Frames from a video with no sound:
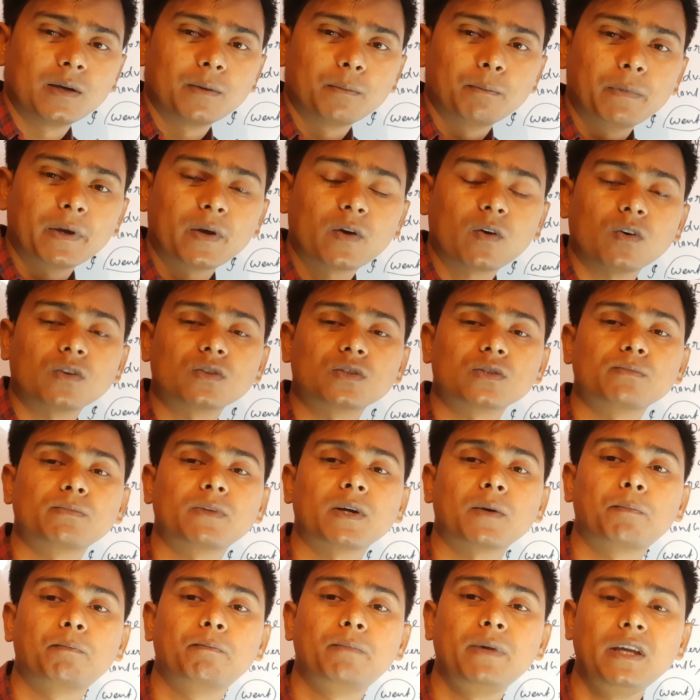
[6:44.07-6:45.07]
Because of
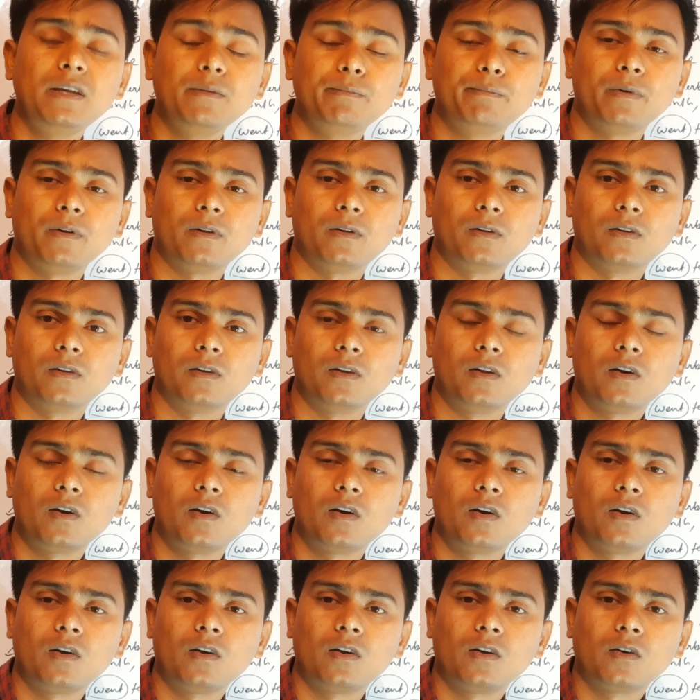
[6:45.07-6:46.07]
the people
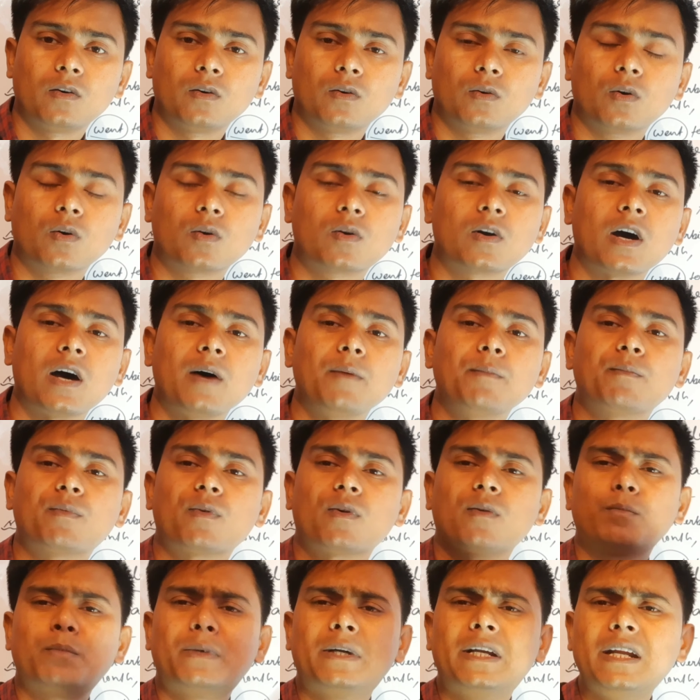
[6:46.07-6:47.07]
who come
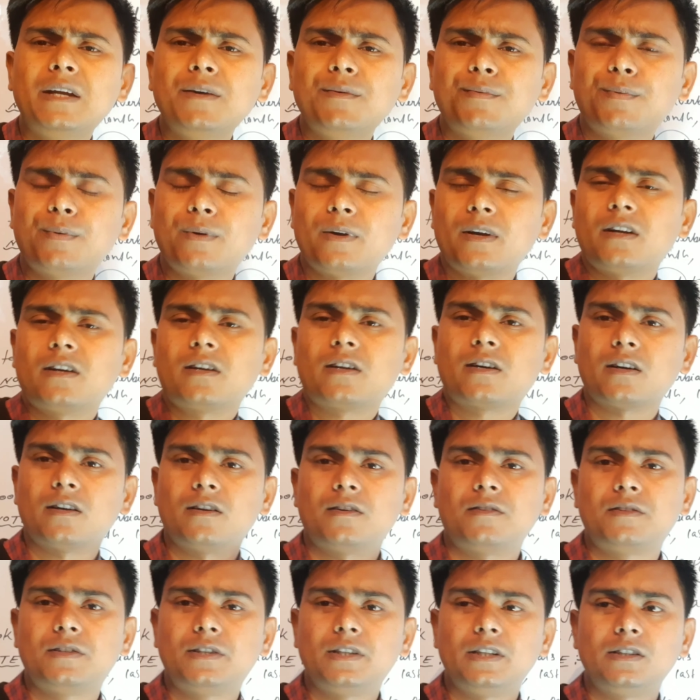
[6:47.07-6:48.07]
from different
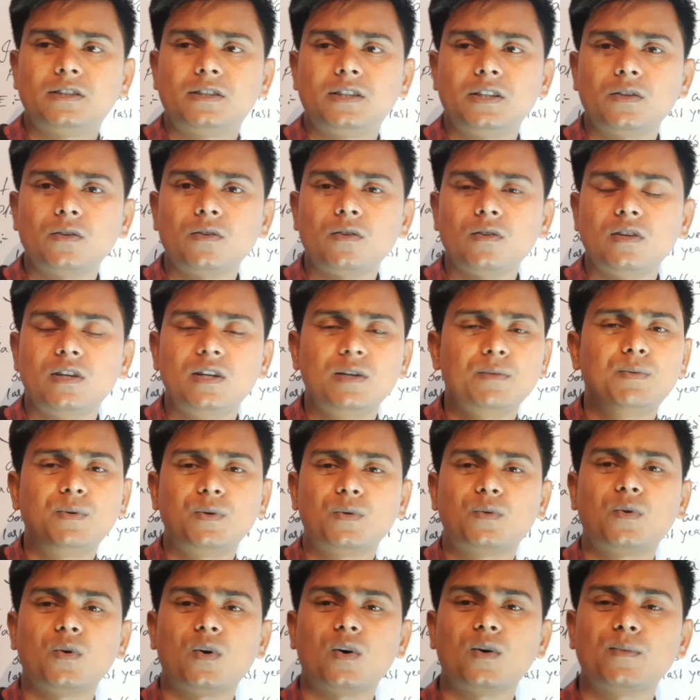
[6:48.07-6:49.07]
countries. You know, if you
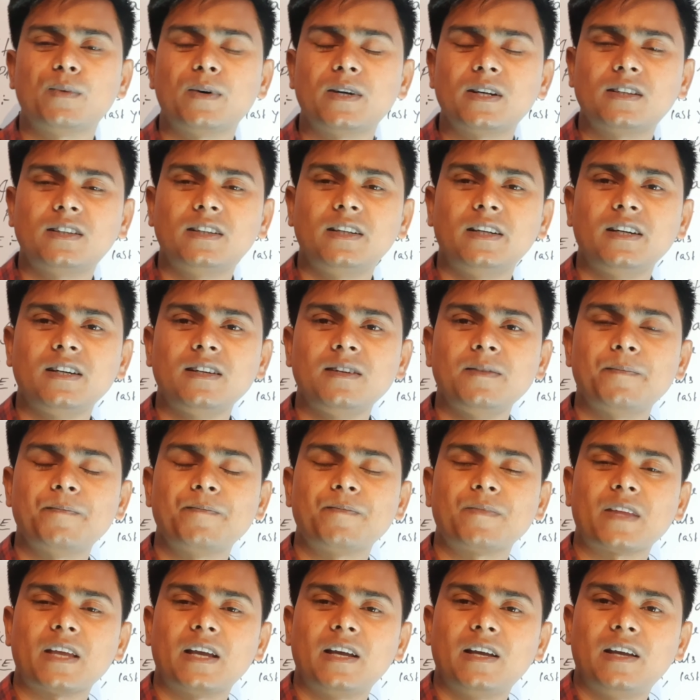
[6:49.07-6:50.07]
go over there,
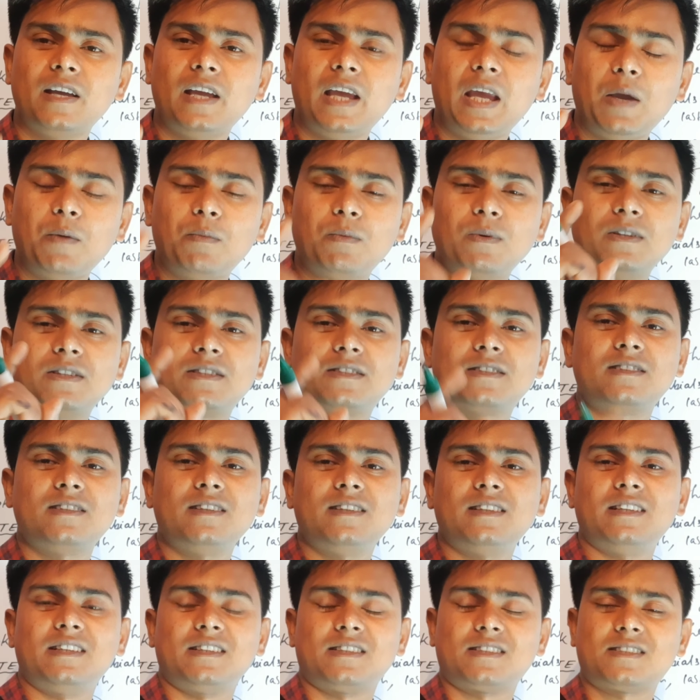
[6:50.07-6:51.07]
you will see
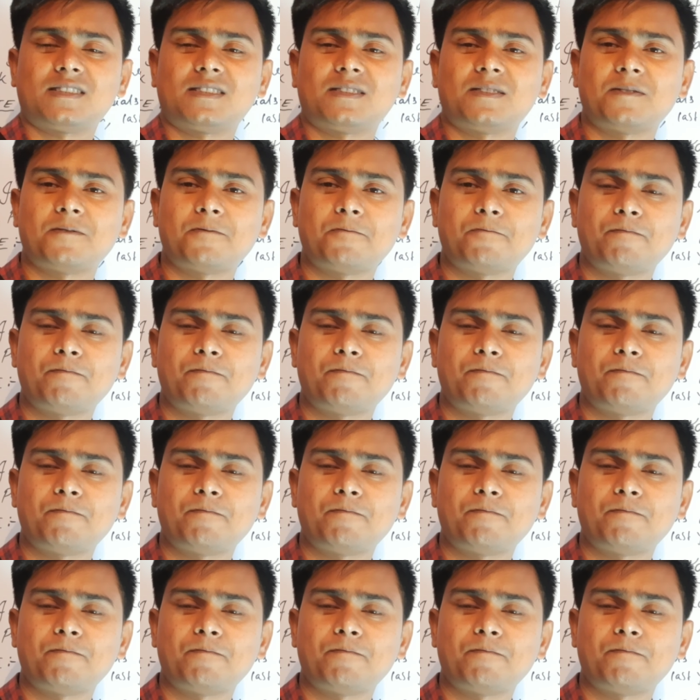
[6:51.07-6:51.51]
this.